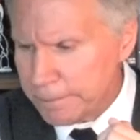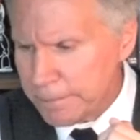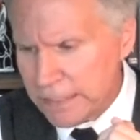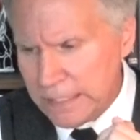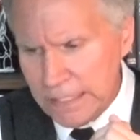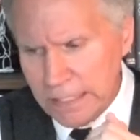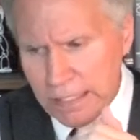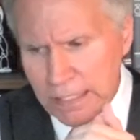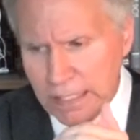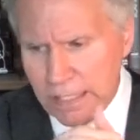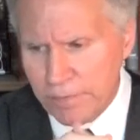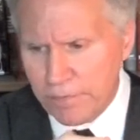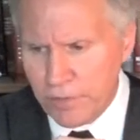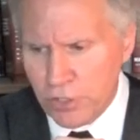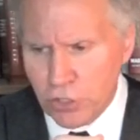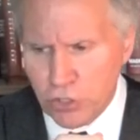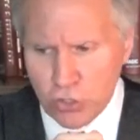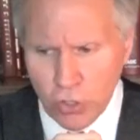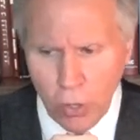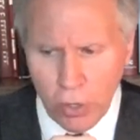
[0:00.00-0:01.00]
If
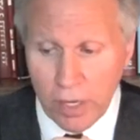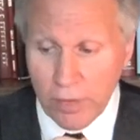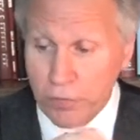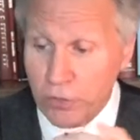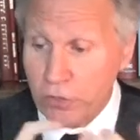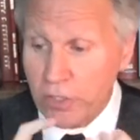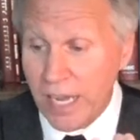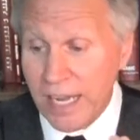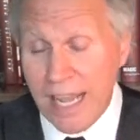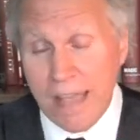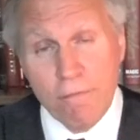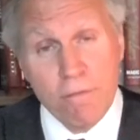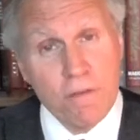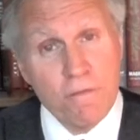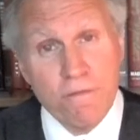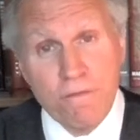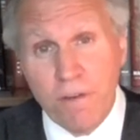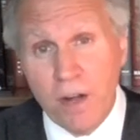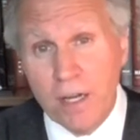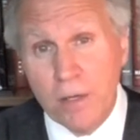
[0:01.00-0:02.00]
you're not having
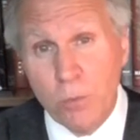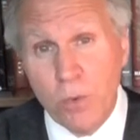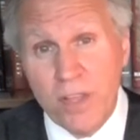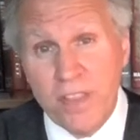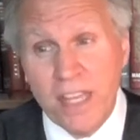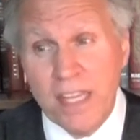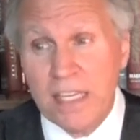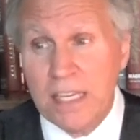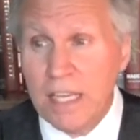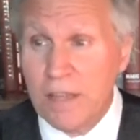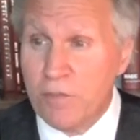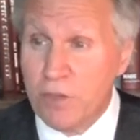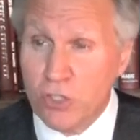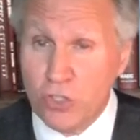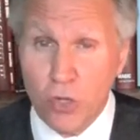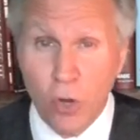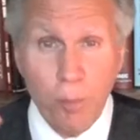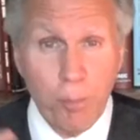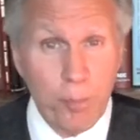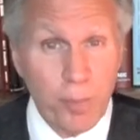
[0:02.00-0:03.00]
fun with it, if you
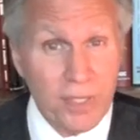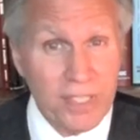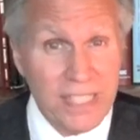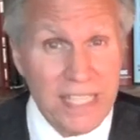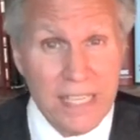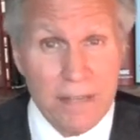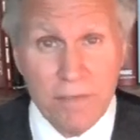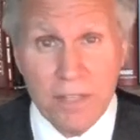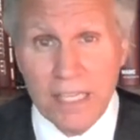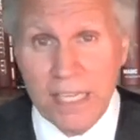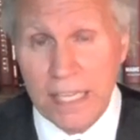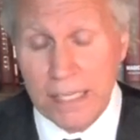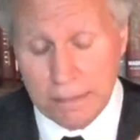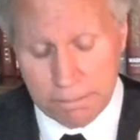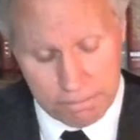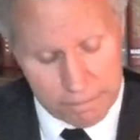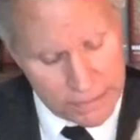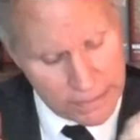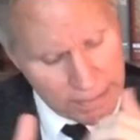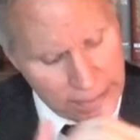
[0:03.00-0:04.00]
don't believe in it,
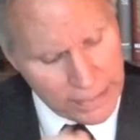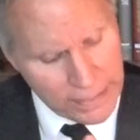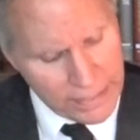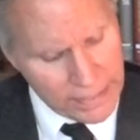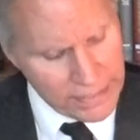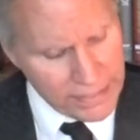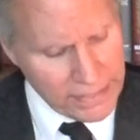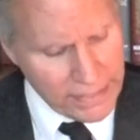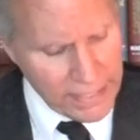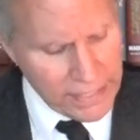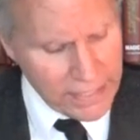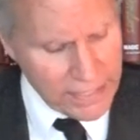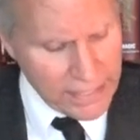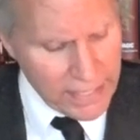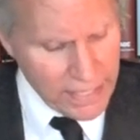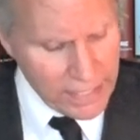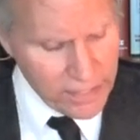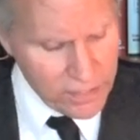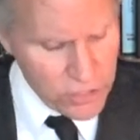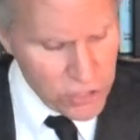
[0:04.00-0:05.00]
get it
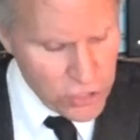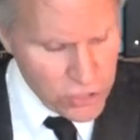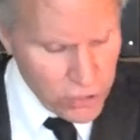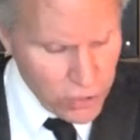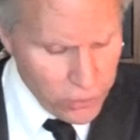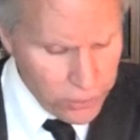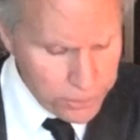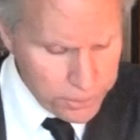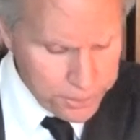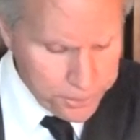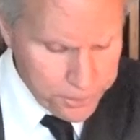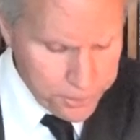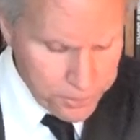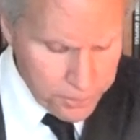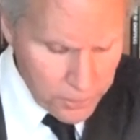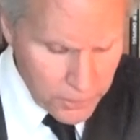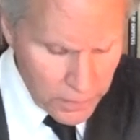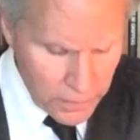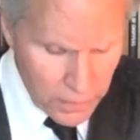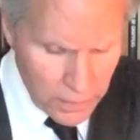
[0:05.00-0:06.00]
out of the show.
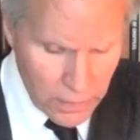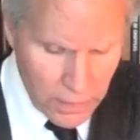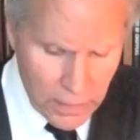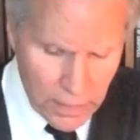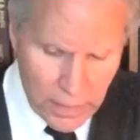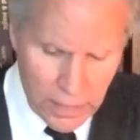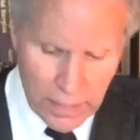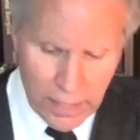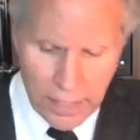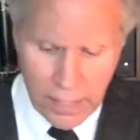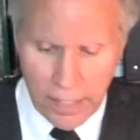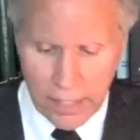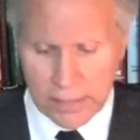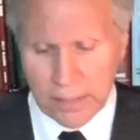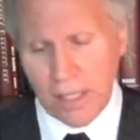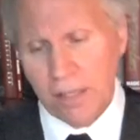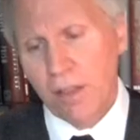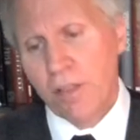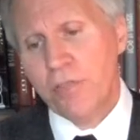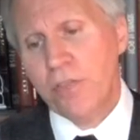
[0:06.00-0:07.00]

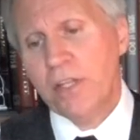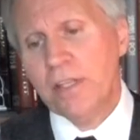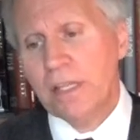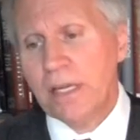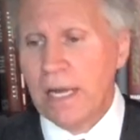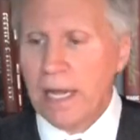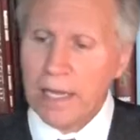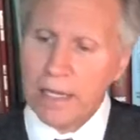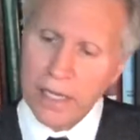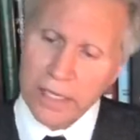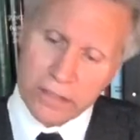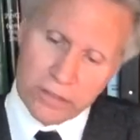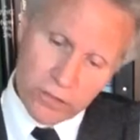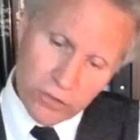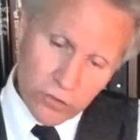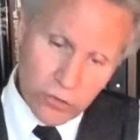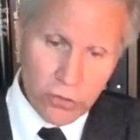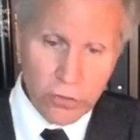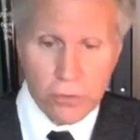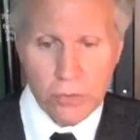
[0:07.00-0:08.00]
Another thing that I like to
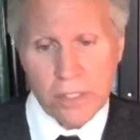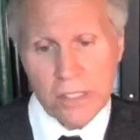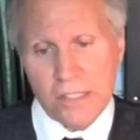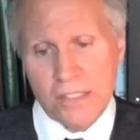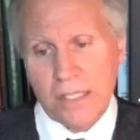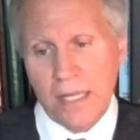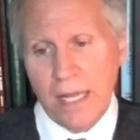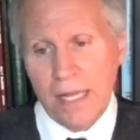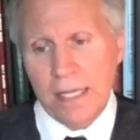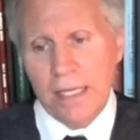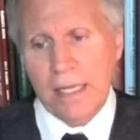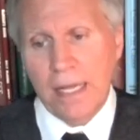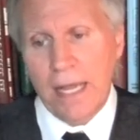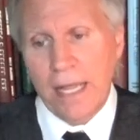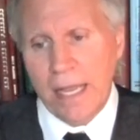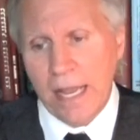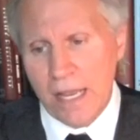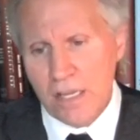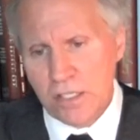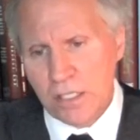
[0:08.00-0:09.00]
do is I
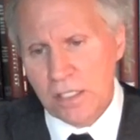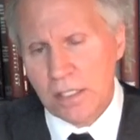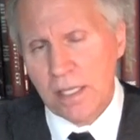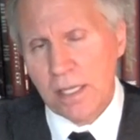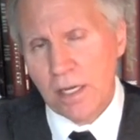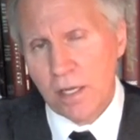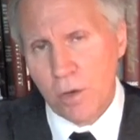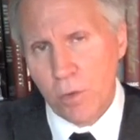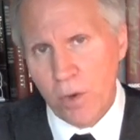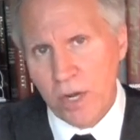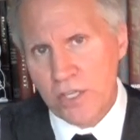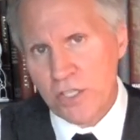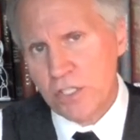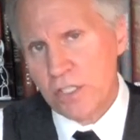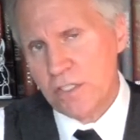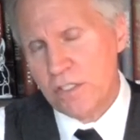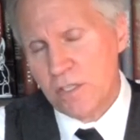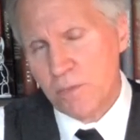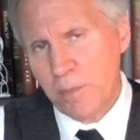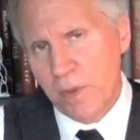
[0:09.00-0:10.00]
ask a lot of
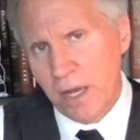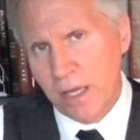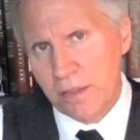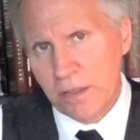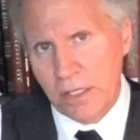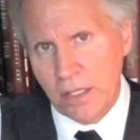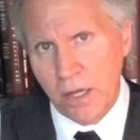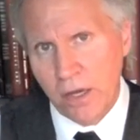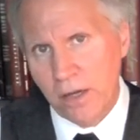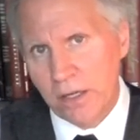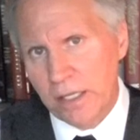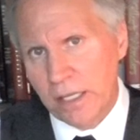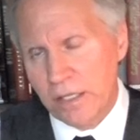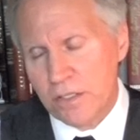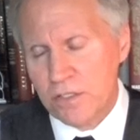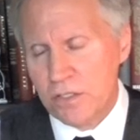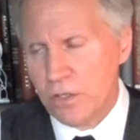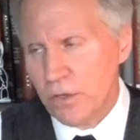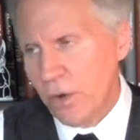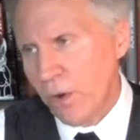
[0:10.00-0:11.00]
questions about the
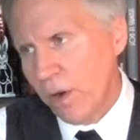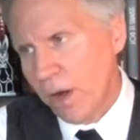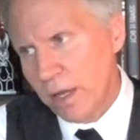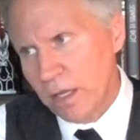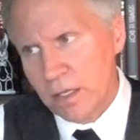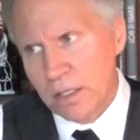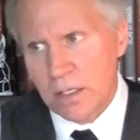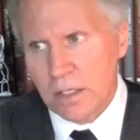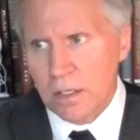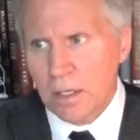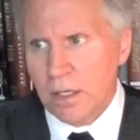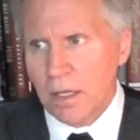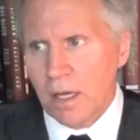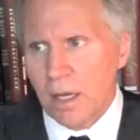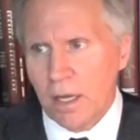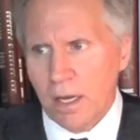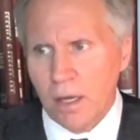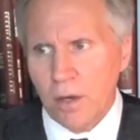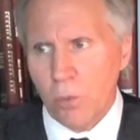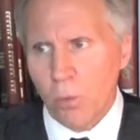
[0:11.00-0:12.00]
audience. You
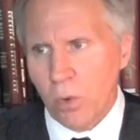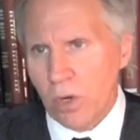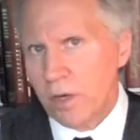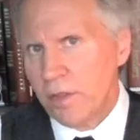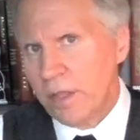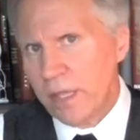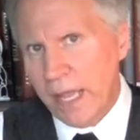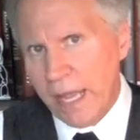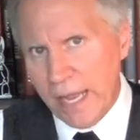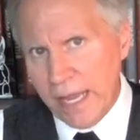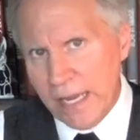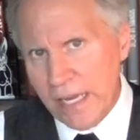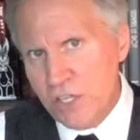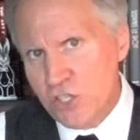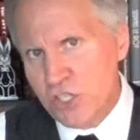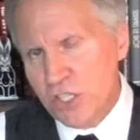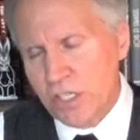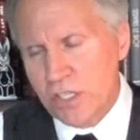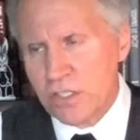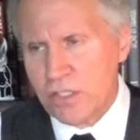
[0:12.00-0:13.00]
know, what are the
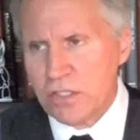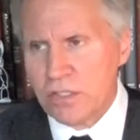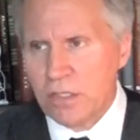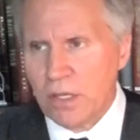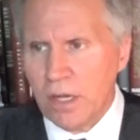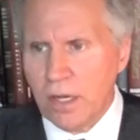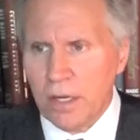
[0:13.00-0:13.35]
ages?